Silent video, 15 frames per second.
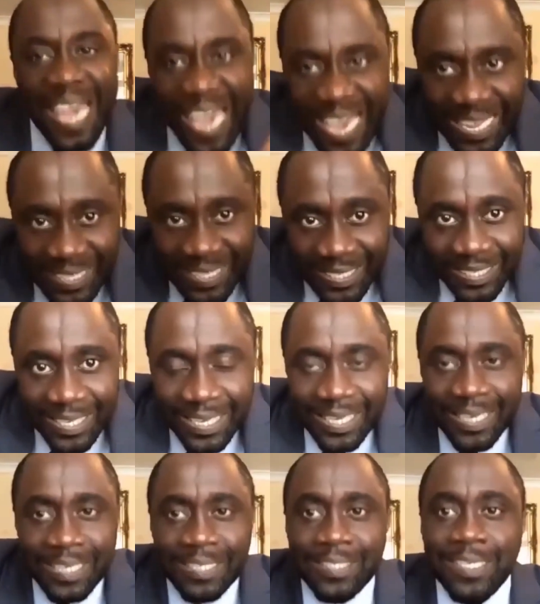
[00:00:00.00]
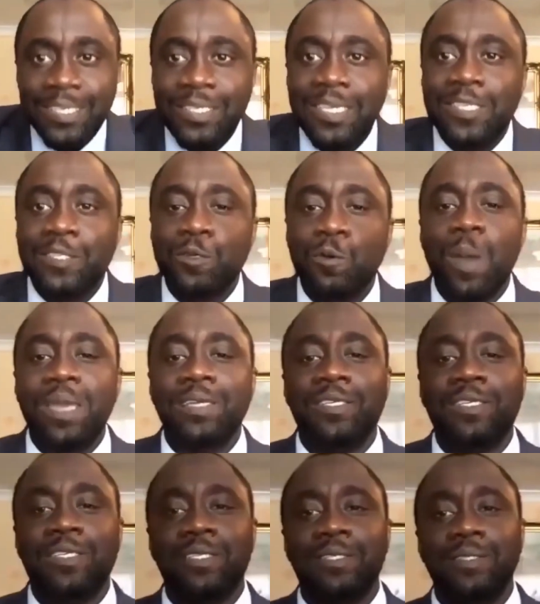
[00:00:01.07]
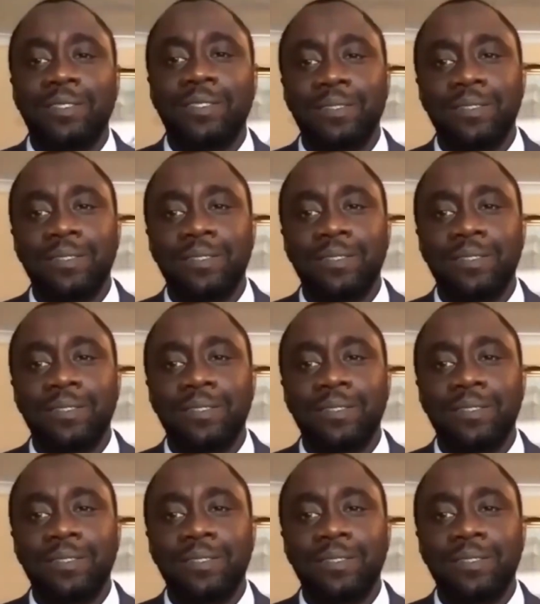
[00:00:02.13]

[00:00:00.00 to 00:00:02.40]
in the situation.